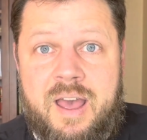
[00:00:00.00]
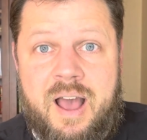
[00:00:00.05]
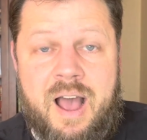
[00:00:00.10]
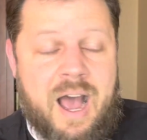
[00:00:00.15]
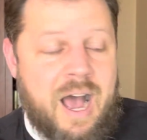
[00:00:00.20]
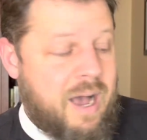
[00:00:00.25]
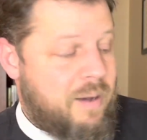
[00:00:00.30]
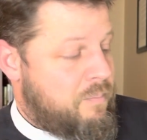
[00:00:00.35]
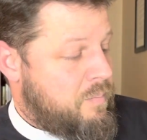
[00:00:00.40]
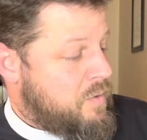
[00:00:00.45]

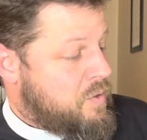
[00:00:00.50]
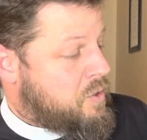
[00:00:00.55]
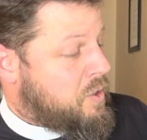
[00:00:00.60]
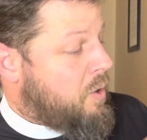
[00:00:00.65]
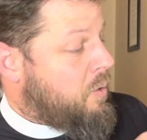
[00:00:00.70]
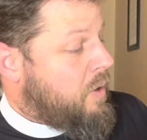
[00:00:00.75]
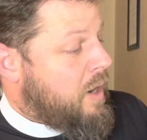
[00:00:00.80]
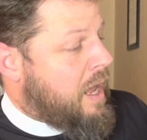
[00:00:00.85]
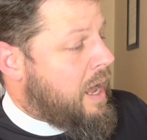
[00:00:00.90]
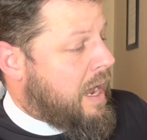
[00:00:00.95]
Um,
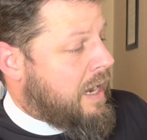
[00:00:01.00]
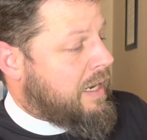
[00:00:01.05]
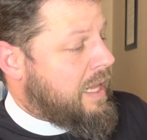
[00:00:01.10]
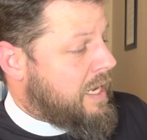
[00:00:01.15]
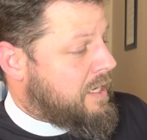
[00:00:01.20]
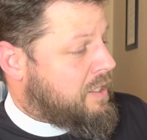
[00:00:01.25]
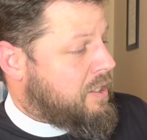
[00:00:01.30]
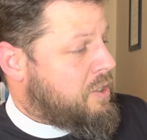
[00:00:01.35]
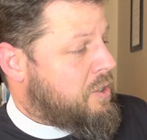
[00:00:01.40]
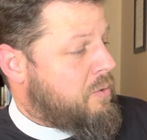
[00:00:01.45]
so I'd
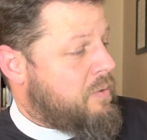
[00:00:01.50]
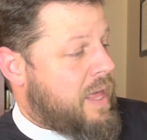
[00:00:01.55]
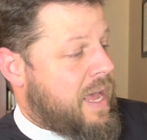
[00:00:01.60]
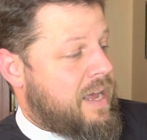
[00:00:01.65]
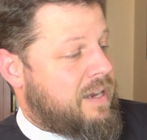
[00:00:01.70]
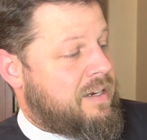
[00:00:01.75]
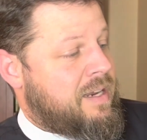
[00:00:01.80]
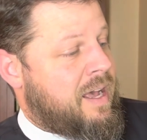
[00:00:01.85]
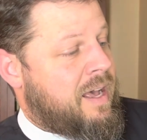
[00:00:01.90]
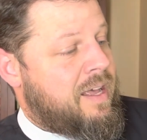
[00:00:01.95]
like to do
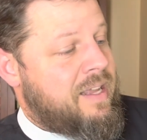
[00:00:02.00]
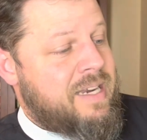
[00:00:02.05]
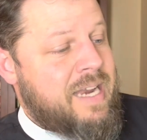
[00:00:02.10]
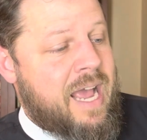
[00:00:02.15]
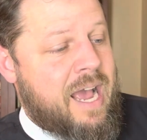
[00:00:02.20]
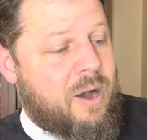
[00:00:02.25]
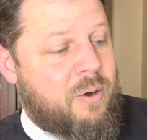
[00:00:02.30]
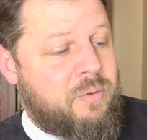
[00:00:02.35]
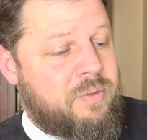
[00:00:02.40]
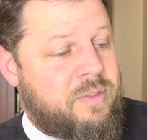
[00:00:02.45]
that uh,
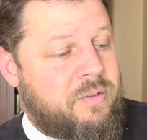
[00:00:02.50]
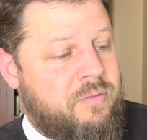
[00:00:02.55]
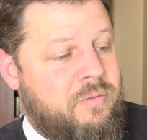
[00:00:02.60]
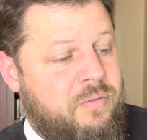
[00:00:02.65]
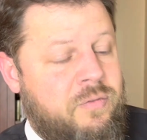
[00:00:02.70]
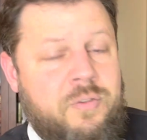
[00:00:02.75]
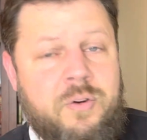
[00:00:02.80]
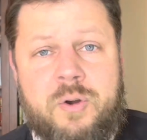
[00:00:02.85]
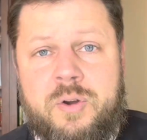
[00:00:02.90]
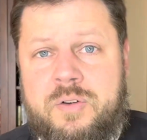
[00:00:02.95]
now. The,
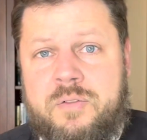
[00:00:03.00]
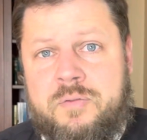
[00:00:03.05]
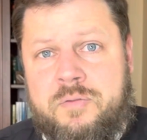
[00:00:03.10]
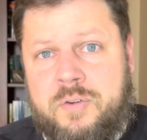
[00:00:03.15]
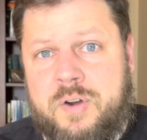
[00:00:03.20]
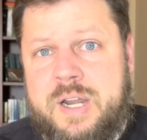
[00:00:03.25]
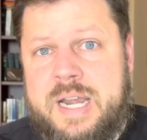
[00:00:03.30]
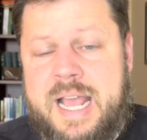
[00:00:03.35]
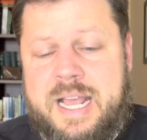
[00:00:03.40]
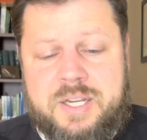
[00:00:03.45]
for,
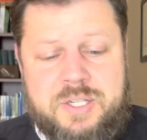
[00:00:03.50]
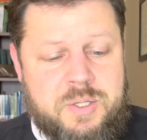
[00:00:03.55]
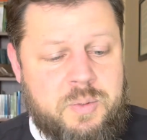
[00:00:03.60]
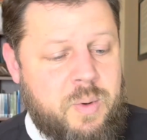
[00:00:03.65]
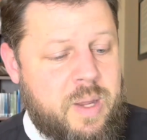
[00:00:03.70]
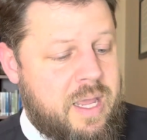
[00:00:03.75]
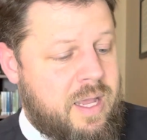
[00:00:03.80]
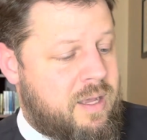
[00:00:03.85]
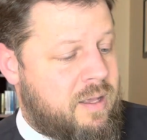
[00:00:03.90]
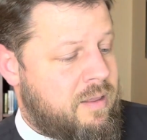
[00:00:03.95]
for next
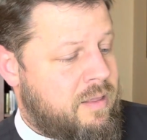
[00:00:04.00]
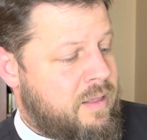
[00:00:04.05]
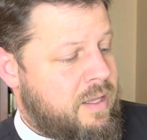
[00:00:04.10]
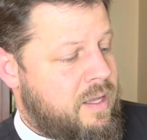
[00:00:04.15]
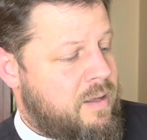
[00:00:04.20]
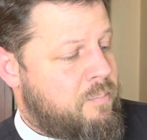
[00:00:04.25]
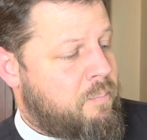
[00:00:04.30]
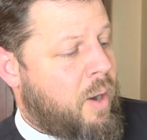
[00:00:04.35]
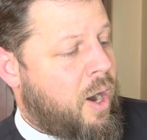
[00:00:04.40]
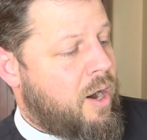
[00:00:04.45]
week,
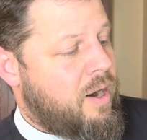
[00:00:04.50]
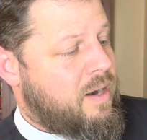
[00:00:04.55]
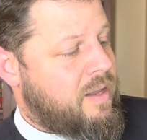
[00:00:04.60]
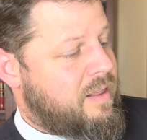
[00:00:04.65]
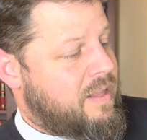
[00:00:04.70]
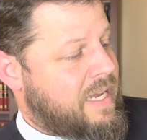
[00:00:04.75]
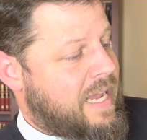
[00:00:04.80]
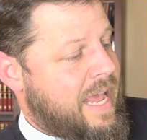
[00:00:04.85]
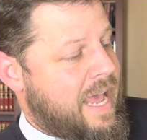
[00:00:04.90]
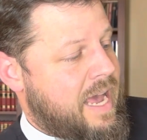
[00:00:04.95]
the part of
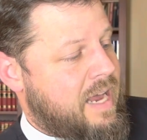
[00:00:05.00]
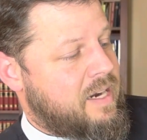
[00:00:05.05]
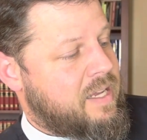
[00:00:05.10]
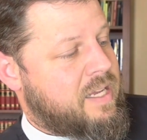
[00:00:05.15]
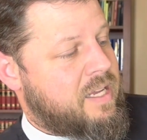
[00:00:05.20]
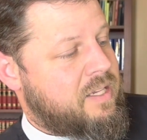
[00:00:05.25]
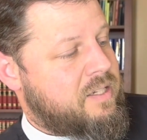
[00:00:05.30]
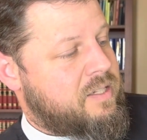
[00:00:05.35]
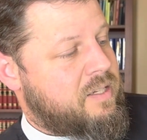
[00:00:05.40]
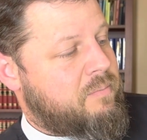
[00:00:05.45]
the
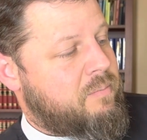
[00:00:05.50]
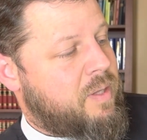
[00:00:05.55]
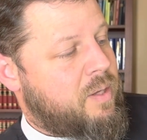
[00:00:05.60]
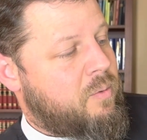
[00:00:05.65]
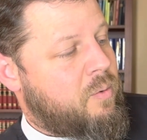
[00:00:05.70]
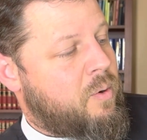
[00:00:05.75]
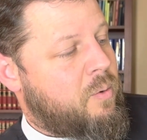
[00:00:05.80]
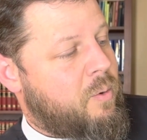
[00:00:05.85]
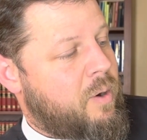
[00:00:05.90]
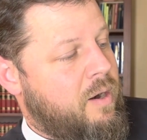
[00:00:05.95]
catechism that
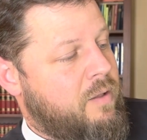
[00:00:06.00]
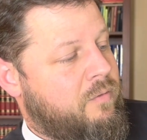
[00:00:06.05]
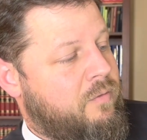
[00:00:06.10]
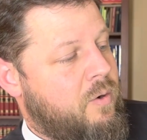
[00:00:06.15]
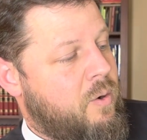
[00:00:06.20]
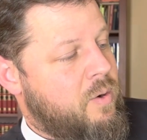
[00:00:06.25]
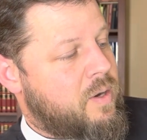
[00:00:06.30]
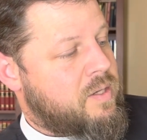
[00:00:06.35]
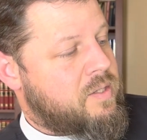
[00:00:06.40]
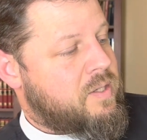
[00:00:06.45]
we want to
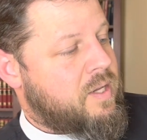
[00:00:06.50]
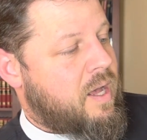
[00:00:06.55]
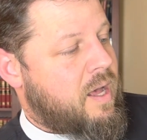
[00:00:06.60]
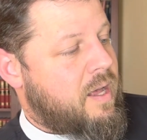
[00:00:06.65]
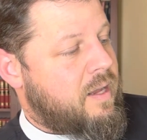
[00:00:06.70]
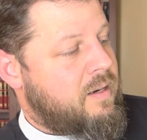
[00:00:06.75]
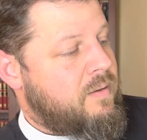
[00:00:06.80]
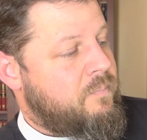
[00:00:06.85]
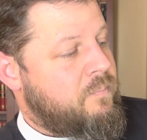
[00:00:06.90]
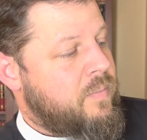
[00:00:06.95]
focus
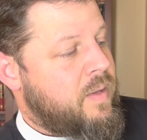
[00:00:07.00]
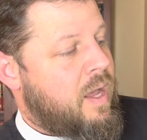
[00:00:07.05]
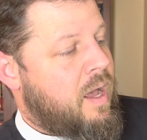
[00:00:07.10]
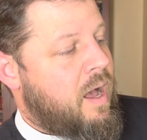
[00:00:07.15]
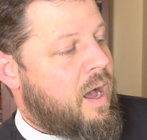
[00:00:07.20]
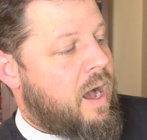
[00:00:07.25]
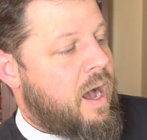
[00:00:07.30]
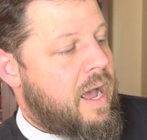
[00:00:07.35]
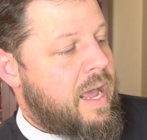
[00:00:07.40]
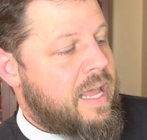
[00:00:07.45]
on
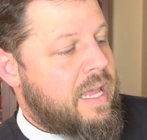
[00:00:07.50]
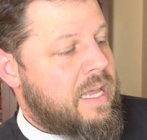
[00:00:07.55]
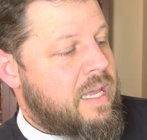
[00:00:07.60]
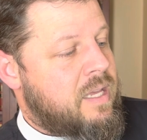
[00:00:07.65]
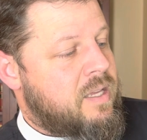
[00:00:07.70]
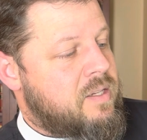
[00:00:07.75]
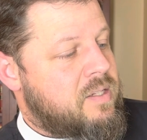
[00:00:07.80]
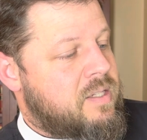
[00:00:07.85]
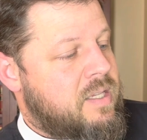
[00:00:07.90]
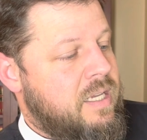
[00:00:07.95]
uh,
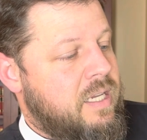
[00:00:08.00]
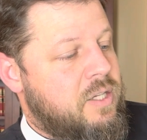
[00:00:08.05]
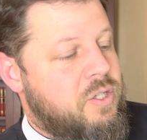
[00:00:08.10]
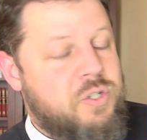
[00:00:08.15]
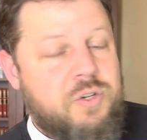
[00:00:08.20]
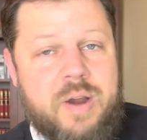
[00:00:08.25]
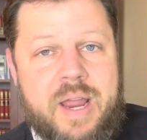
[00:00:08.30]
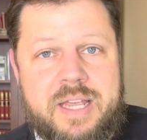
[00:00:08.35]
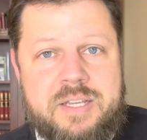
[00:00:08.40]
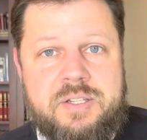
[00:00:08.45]
is the
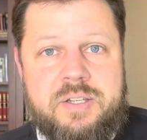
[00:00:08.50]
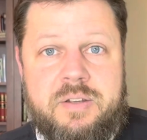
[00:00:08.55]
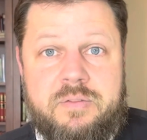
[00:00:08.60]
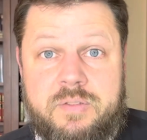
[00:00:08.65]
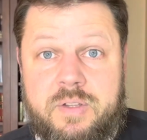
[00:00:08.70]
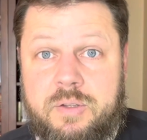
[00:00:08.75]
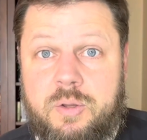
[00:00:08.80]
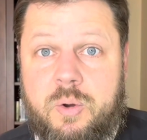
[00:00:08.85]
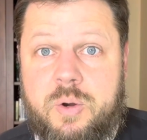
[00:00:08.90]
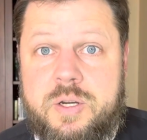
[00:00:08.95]
address of
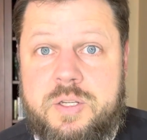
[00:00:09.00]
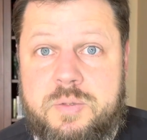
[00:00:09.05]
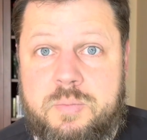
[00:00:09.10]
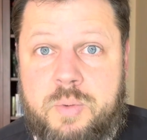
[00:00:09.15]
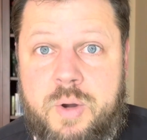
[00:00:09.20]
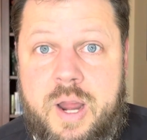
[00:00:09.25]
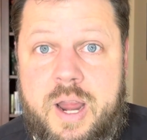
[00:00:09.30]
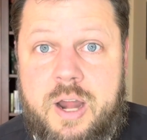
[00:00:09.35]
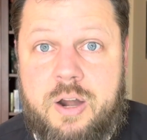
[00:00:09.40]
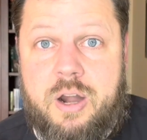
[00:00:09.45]
the Lord's
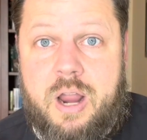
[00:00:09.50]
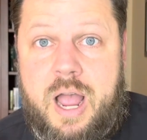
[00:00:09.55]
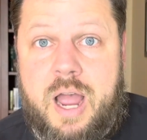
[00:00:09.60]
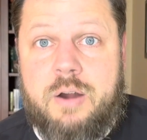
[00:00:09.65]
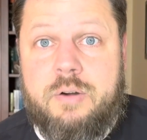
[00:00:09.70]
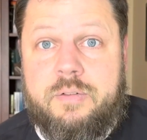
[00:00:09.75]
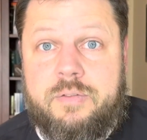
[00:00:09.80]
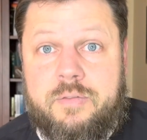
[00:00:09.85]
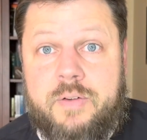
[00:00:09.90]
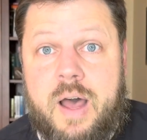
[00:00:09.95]
Prayer,
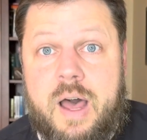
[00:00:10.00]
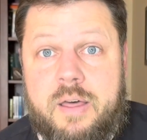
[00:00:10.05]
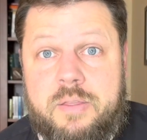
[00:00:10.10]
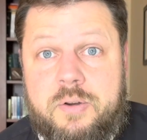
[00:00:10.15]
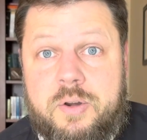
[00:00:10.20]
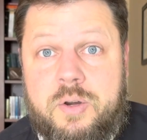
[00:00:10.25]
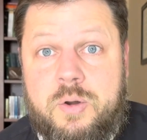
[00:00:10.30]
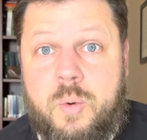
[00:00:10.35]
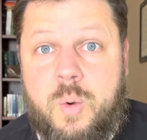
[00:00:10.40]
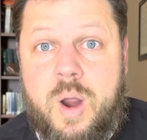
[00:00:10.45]
Our
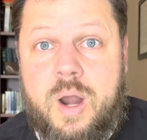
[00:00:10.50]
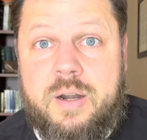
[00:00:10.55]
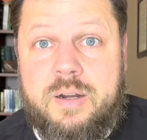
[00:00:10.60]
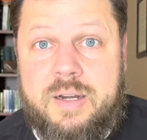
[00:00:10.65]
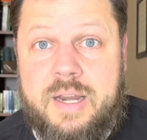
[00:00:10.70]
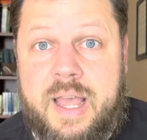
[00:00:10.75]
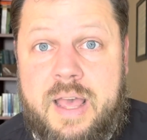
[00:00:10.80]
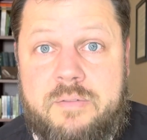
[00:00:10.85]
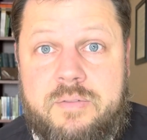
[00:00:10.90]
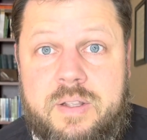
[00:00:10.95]
Father who art in
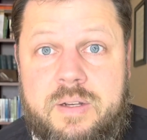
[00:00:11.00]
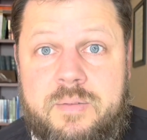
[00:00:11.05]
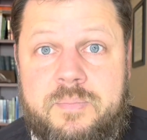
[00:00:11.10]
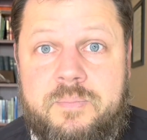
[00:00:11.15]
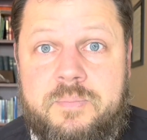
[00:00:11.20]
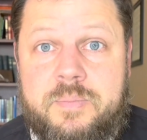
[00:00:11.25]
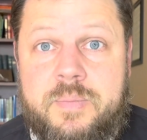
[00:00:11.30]
heaven.